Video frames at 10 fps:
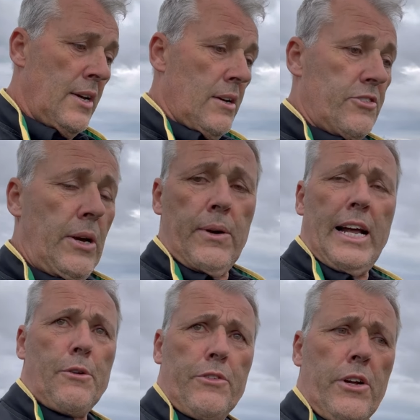So
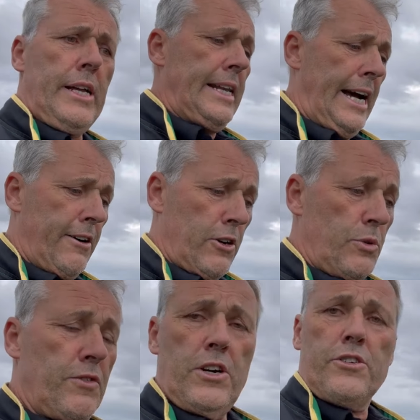glad we've done it now because we're
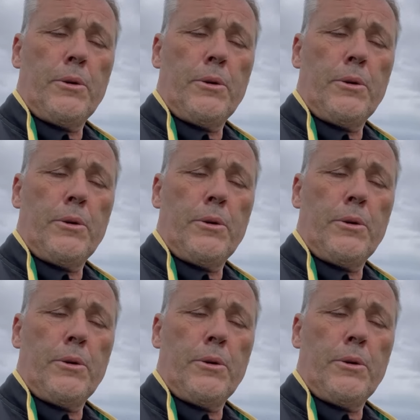virtually